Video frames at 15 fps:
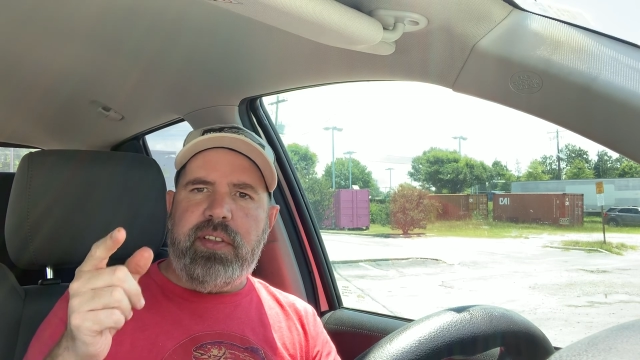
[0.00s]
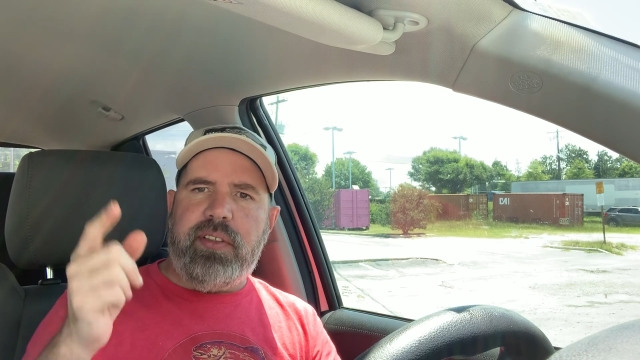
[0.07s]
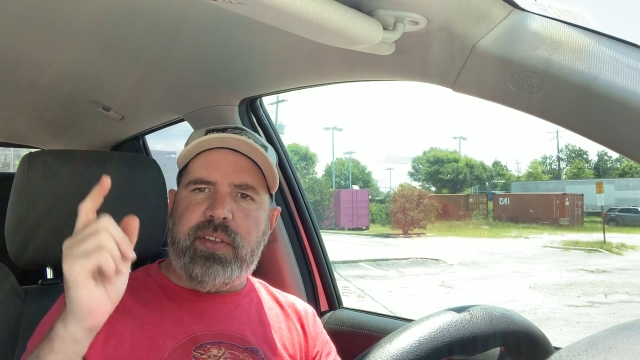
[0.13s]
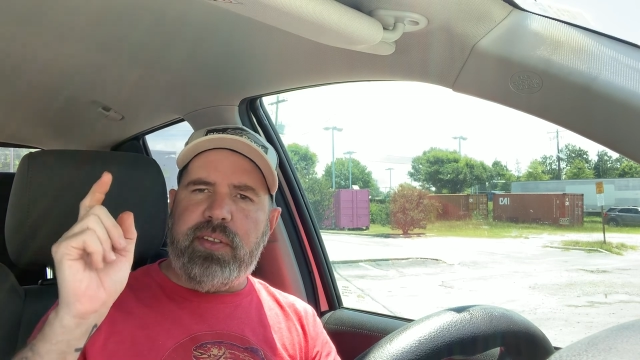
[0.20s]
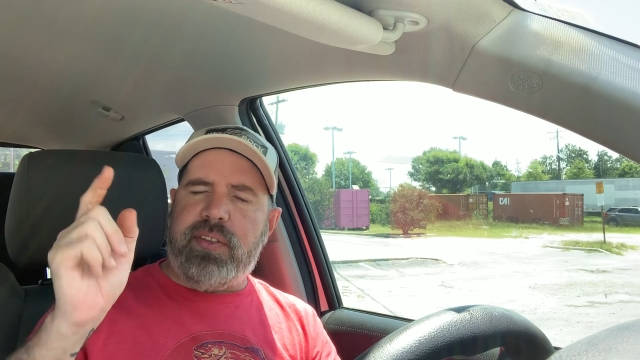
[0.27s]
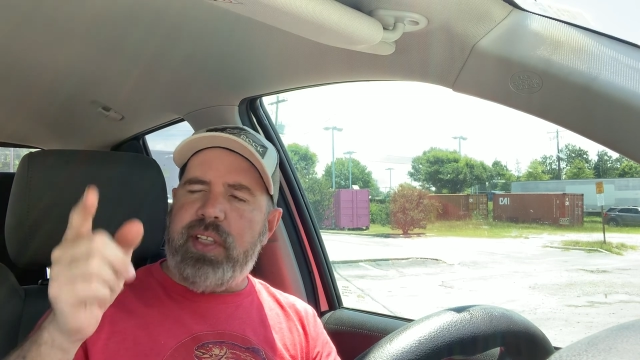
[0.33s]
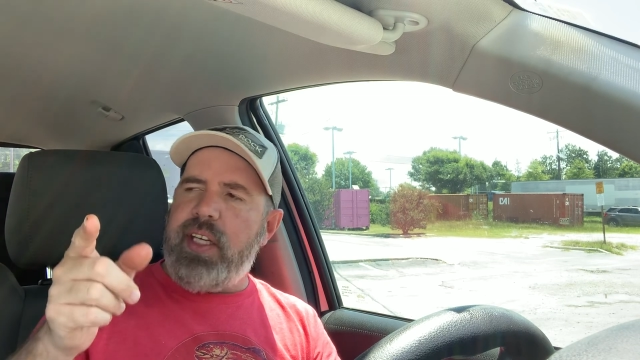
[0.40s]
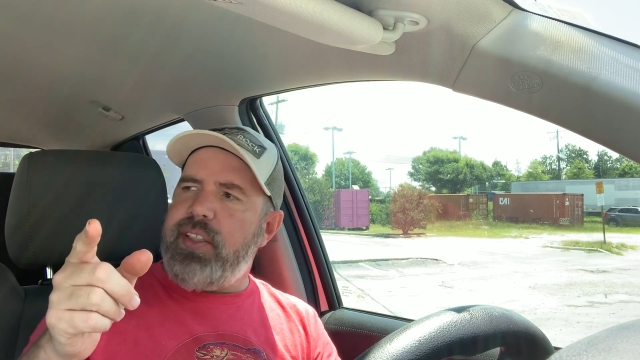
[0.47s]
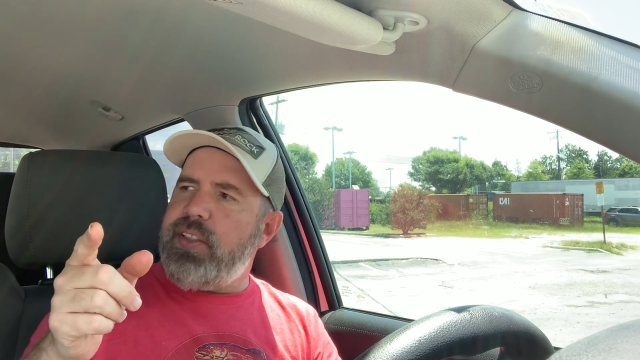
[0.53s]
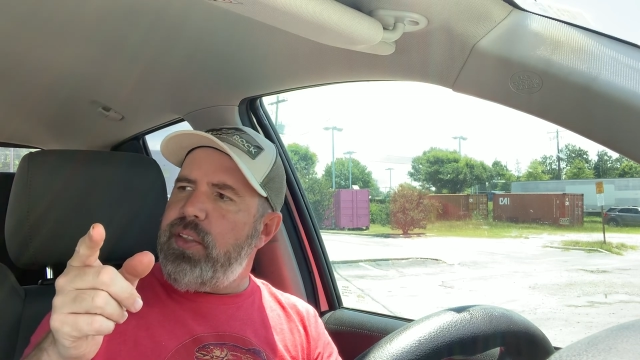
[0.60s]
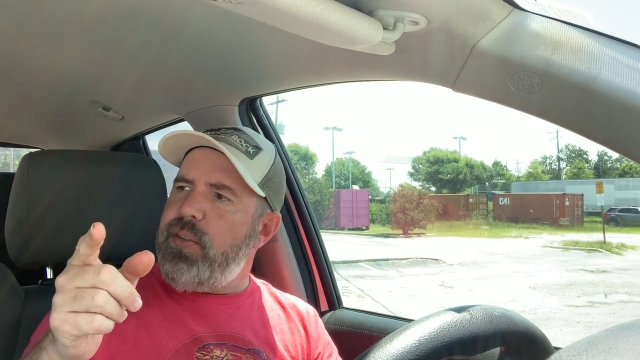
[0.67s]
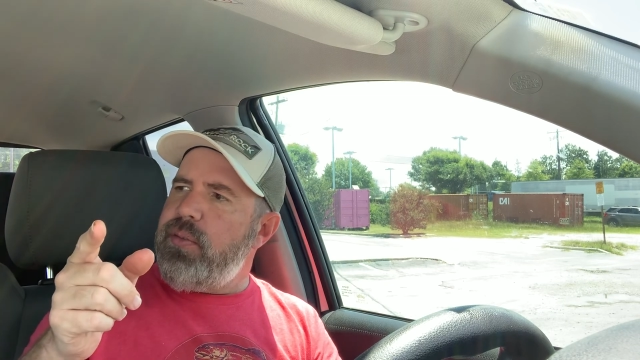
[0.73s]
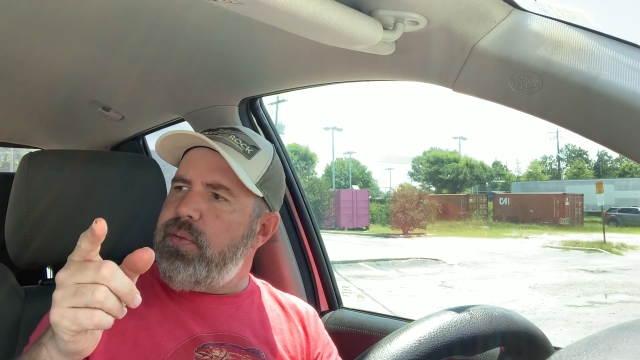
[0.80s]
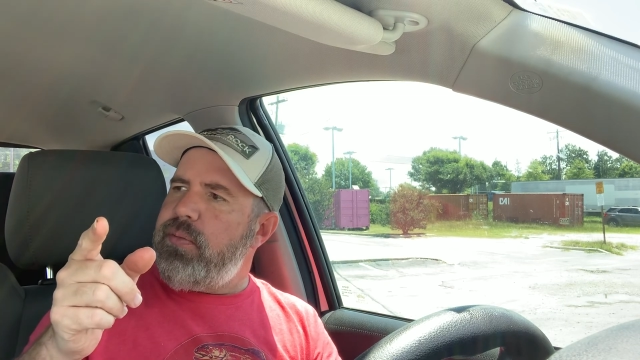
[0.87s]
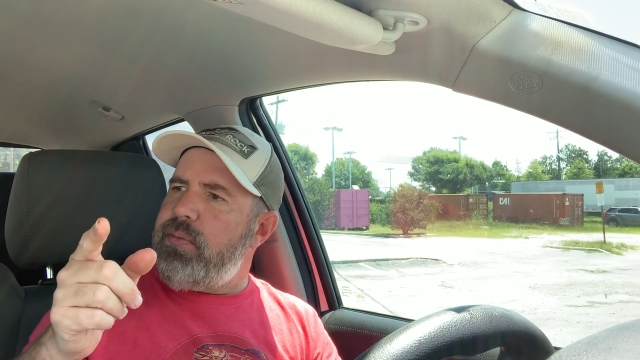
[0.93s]
So stay
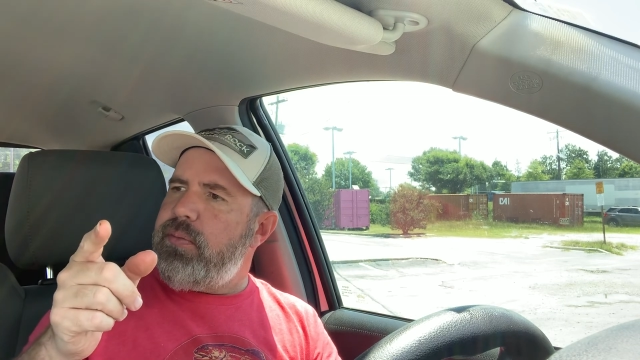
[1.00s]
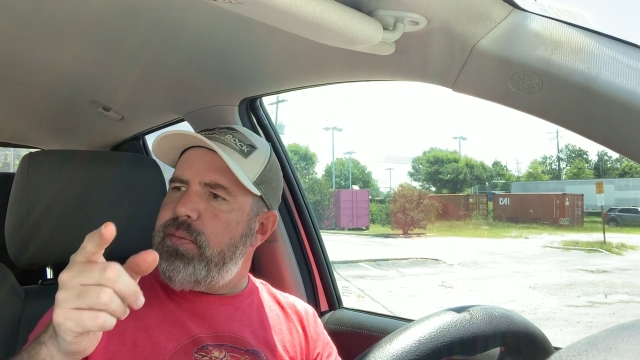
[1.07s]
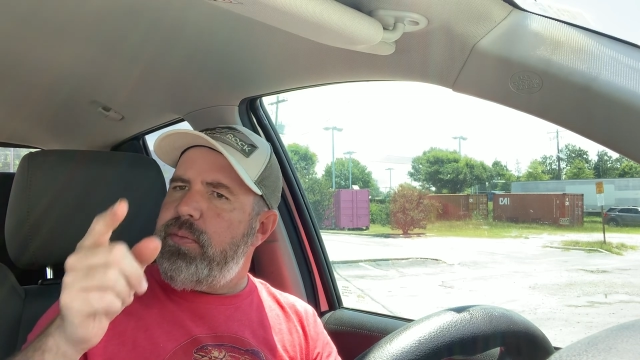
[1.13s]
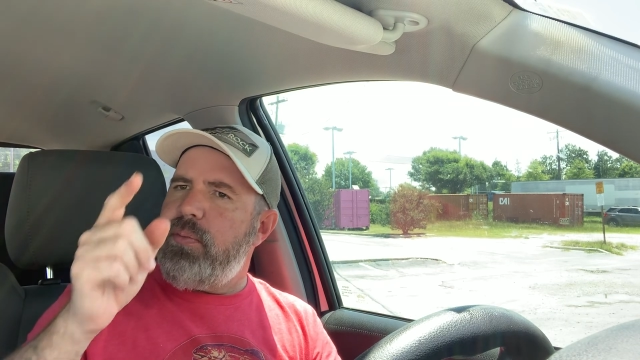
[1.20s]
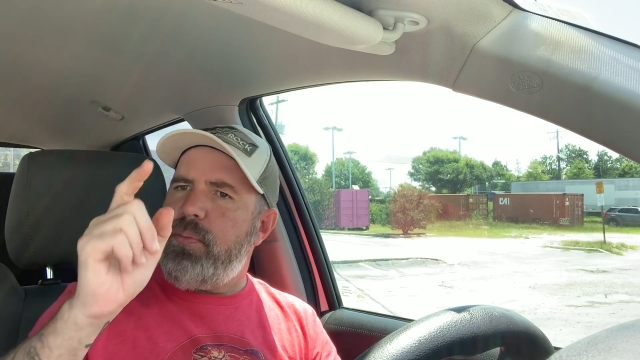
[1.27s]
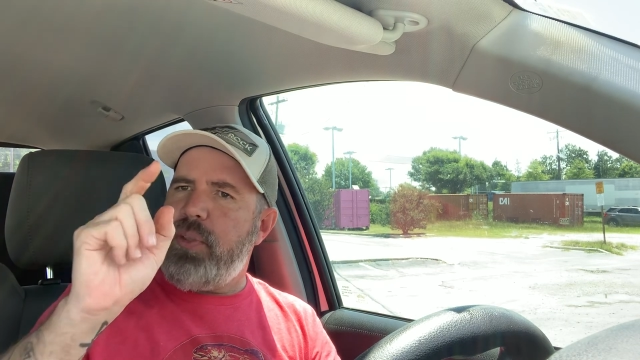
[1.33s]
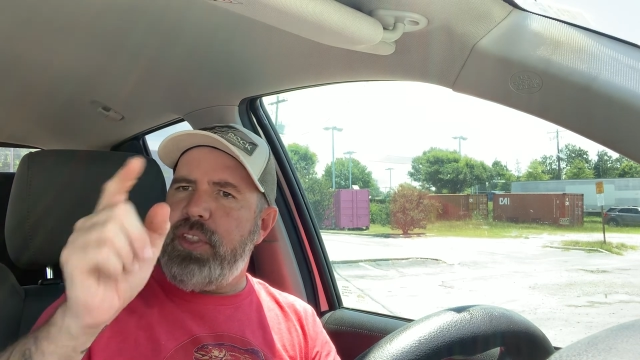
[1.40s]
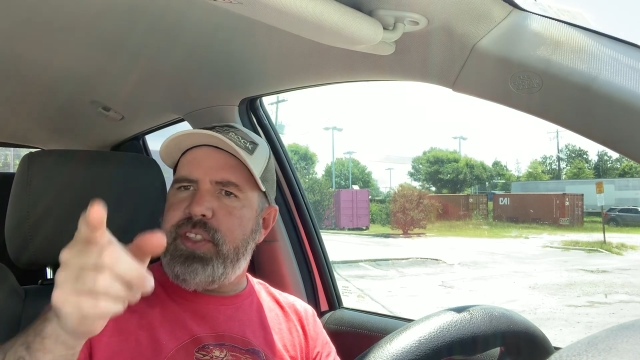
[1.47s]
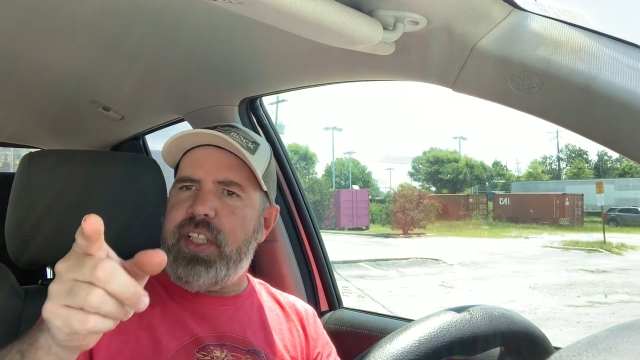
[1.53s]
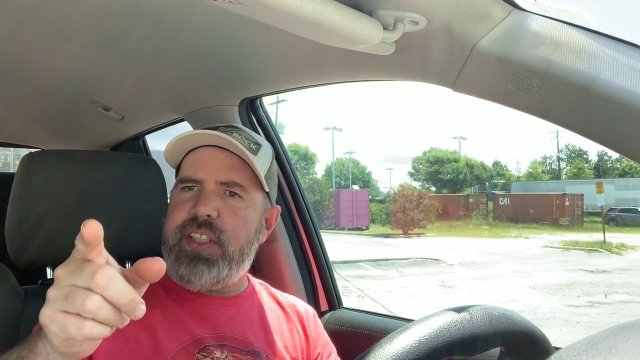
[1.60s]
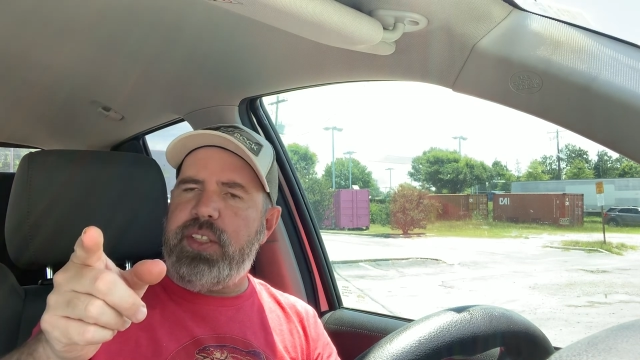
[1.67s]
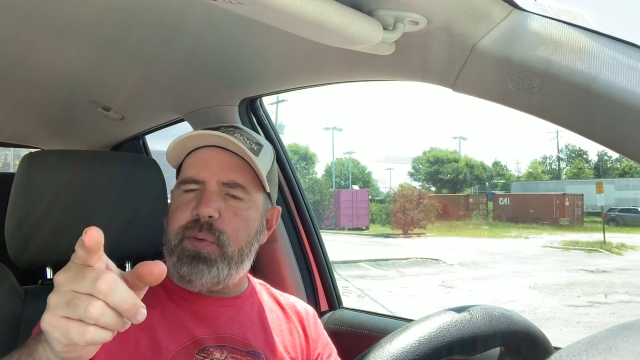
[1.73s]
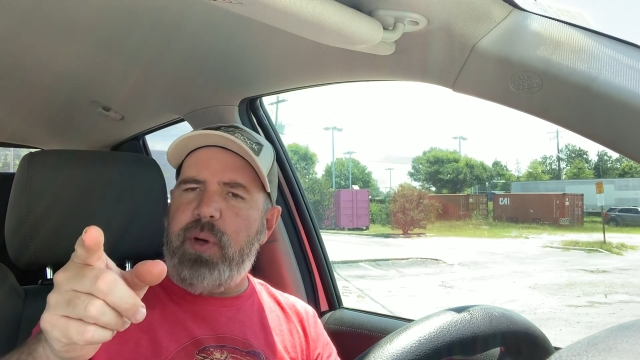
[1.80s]
tuned. Appreciate you